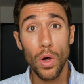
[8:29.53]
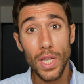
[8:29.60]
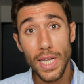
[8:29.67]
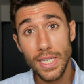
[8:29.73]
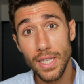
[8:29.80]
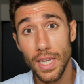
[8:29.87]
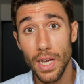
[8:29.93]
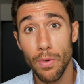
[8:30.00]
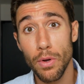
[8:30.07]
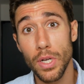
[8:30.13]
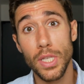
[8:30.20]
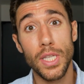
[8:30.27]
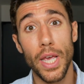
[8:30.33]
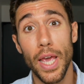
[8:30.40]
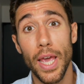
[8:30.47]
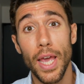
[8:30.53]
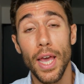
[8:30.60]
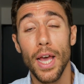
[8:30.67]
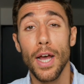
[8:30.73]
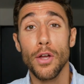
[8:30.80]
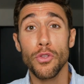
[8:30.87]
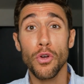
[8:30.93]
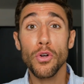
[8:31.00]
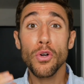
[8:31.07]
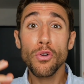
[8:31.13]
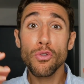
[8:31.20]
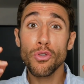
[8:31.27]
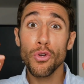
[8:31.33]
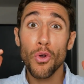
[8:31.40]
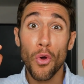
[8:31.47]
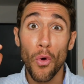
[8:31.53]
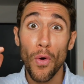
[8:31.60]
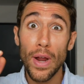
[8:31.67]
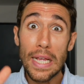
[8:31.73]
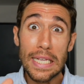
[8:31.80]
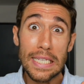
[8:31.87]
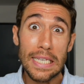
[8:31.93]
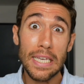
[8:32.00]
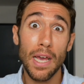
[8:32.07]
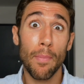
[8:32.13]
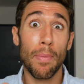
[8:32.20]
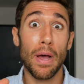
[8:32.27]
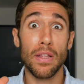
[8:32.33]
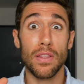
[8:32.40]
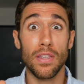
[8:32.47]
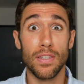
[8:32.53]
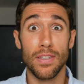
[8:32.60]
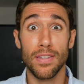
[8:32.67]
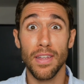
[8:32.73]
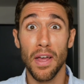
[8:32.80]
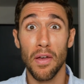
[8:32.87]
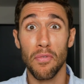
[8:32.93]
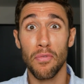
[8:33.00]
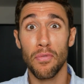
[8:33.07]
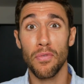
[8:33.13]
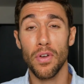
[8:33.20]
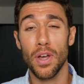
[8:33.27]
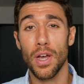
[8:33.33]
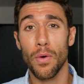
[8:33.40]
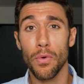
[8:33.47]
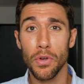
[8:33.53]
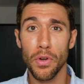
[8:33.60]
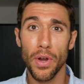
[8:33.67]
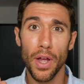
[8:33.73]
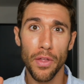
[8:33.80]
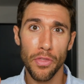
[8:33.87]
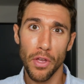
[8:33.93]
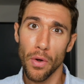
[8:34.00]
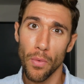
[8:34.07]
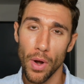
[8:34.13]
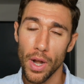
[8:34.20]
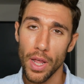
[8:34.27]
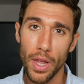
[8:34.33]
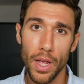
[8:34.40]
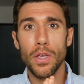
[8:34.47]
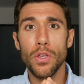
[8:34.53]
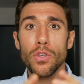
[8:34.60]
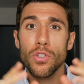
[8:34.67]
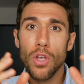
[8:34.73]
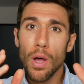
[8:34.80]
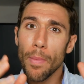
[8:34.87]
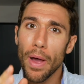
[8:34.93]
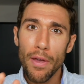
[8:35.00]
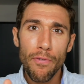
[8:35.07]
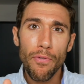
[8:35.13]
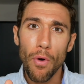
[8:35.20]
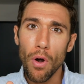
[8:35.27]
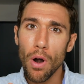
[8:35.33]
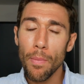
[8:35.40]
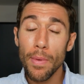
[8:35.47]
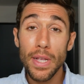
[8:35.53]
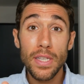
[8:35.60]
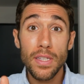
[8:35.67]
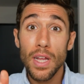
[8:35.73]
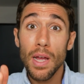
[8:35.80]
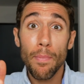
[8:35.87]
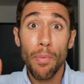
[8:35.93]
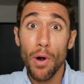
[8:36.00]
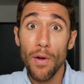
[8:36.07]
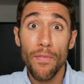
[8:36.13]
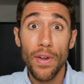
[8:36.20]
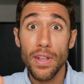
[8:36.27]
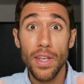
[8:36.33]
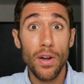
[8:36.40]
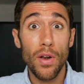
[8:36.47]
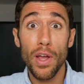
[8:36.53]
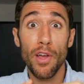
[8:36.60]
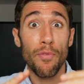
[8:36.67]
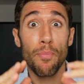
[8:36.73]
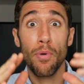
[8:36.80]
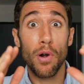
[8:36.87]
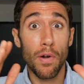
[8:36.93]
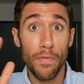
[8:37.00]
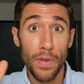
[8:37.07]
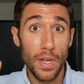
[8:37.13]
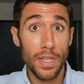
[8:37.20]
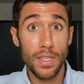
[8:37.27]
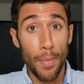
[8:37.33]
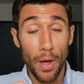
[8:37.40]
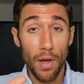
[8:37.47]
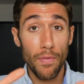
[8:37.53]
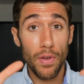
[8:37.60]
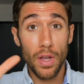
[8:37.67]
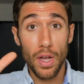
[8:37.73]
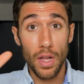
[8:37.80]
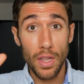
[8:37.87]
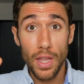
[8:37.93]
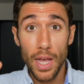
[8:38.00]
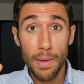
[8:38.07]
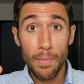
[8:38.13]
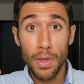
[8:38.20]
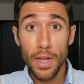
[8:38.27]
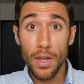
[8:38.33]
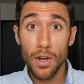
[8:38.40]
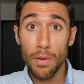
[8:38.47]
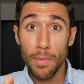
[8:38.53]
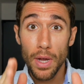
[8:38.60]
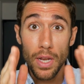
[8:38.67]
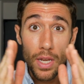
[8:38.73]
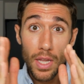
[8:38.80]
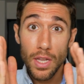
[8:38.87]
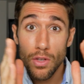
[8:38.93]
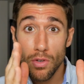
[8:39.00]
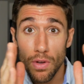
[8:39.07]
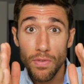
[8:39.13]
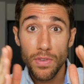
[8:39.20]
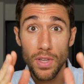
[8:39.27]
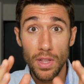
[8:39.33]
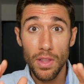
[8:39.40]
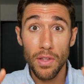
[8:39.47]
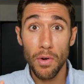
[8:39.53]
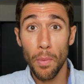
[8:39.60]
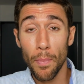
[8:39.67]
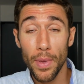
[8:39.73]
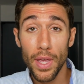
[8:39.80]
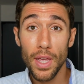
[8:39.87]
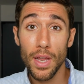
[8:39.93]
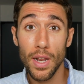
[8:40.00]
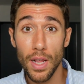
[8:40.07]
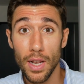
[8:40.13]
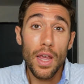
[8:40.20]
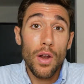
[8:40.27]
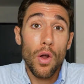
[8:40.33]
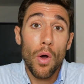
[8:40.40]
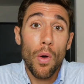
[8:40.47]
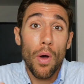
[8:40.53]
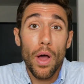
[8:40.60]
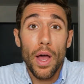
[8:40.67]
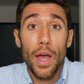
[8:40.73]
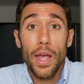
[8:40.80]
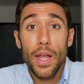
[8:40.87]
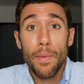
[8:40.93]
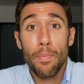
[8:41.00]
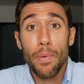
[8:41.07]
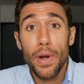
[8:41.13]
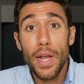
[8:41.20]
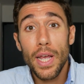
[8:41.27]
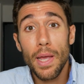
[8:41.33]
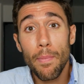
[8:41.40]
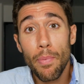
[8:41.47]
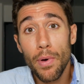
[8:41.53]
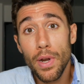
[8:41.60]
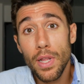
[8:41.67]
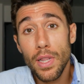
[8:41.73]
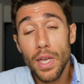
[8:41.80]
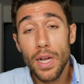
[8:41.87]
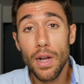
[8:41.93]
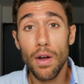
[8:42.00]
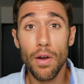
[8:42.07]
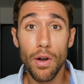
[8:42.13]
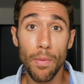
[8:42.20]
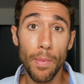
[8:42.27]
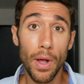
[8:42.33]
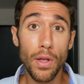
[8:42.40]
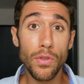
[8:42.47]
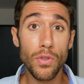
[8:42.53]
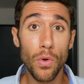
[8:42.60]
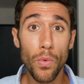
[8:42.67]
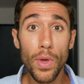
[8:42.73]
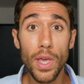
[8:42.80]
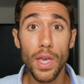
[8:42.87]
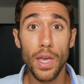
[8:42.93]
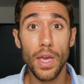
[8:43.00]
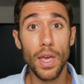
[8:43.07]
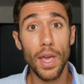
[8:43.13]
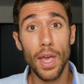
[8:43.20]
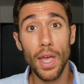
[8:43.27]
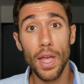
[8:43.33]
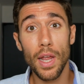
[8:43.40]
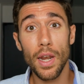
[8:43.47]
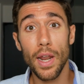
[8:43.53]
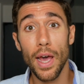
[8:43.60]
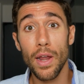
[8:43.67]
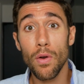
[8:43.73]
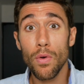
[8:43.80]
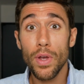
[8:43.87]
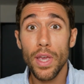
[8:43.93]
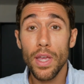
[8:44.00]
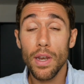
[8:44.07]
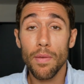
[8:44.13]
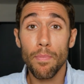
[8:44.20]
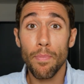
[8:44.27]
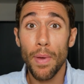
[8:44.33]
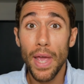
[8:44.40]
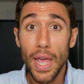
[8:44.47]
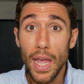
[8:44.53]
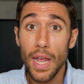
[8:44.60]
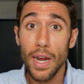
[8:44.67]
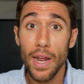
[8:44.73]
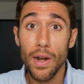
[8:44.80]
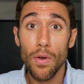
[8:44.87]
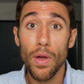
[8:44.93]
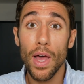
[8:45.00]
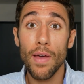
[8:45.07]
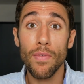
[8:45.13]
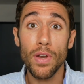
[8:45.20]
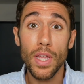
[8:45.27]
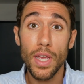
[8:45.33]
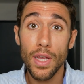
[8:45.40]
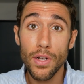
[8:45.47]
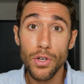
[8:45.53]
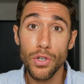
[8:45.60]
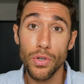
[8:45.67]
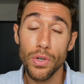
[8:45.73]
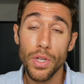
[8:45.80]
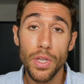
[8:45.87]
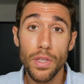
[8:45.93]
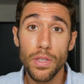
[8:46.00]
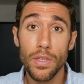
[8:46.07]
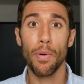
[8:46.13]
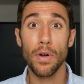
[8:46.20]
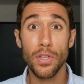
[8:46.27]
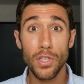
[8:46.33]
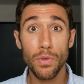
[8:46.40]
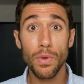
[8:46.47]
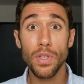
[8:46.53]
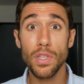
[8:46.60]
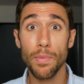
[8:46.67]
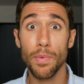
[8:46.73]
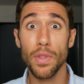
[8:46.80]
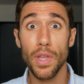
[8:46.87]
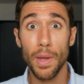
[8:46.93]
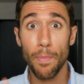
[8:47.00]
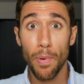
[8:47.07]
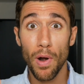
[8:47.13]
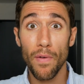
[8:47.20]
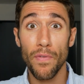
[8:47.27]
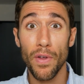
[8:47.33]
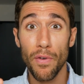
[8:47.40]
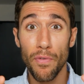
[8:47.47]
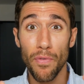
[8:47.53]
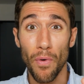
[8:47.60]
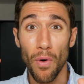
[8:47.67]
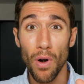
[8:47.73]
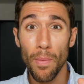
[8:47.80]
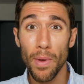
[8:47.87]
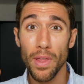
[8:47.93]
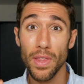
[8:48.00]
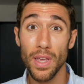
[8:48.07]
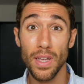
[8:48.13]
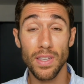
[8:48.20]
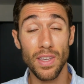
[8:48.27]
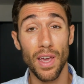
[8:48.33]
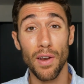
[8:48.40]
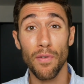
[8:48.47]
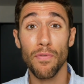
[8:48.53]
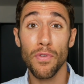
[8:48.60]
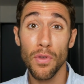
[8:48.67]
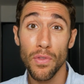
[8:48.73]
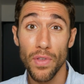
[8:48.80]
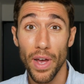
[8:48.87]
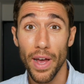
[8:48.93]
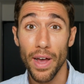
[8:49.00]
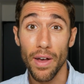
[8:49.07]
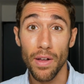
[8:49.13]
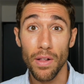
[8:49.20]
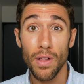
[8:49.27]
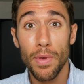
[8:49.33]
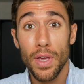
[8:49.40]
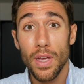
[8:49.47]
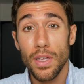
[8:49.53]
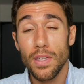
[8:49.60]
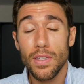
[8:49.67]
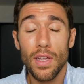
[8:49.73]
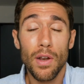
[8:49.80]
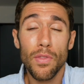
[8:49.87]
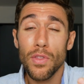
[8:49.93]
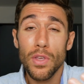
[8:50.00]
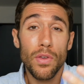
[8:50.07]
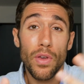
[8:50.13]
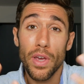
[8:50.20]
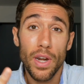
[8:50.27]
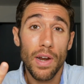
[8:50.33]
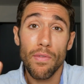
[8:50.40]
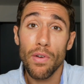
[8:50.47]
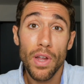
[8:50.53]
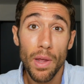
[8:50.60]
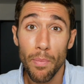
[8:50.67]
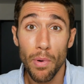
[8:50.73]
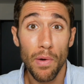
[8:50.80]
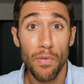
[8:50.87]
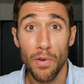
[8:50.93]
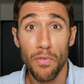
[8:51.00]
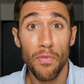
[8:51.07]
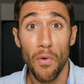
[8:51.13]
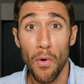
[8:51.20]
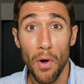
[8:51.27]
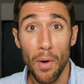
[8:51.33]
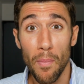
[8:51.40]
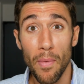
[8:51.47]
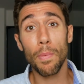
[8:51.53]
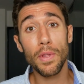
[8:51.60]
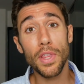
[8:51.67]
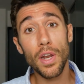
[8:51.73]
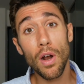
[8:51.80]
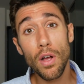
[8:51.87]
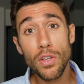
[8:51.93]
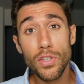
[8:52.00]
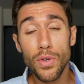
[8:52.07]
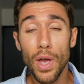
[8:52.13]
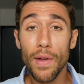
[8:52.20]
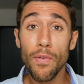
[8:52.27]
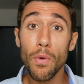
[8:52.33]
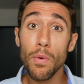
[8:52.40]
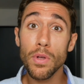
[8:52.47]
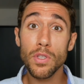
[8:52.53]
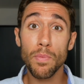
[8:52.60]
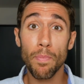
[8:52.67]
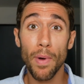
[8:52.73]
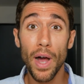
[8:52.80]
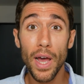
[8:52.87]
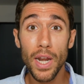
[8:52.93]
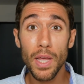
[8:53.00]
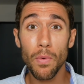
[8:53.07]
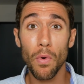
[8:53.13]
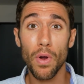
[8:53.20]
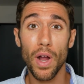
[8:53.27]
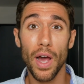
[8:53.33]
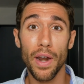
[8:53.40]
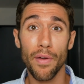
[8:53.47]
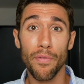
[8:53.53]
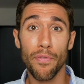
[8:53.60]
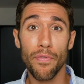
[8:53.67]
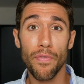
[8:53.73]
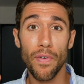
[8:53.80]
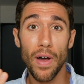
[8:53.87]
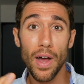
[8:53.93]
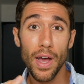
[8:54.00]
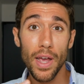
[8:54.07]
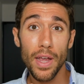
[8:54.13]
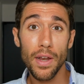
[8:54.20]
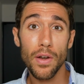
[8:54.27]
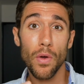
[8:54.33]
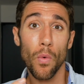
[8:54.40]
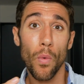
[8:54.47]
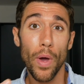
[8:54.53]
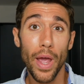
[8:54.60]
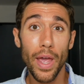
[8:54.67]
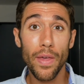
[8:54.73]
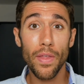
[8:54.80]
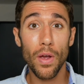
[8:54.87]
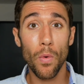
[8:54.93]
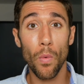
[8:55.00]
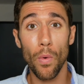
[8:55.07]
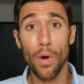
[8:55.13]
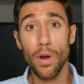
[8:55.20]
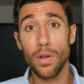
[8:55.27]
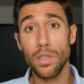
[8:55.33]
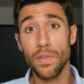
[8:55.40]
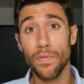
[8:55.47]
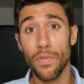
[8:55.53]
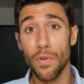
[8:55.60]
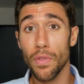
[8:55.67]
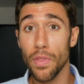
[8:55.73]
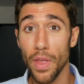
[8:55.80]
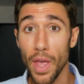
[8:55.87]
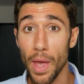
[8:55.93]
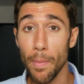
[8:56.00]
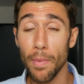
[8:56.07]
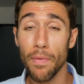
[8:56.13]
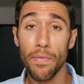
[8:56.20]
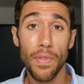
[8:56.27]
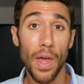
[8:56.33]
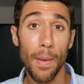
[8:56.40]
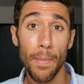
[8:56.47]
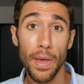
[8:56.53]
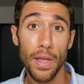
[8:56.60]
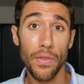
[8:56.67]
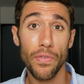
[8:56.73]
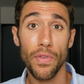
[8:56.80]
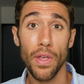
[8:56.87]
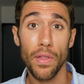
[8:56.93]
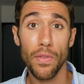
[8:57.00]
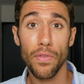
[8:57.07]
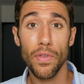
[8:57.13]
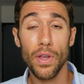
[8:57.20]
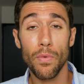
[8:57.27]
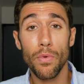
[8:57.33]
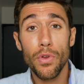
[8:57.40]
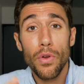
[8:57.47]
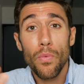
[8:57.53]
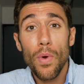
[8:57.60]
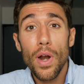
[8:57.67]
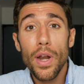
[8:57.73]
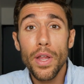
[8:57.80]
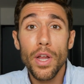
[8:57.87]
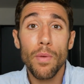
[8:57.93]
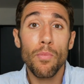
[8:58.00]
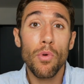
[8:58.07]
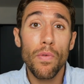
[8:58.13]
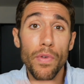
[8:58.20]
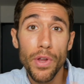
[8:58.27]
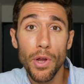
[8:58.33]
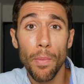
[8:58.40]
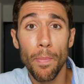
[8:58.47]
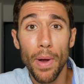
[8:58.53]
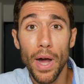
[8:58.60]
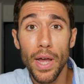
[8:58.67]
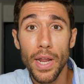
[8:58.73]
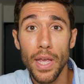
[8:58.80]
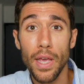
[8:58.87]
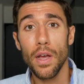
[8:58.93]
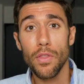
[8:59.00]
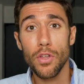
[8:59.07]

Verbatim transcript: One last thing I want to say: don't go too crazy about this stuff uh, when you're out there running. You saw my form; it's not perfect. I don't have perfect pelvic alignment. You know, my knee drifts a little bit, and you know, I but I can put in like 100 miles a week, and I don't get pain. I don't have any injuries. Pursuing something like perfect form, I think, is kind of futile because I don't think you can ever get perfect form. But then also, everyone's body will kind of find a way that works for them, if that makes sense. Like when you're running, you're moving your body.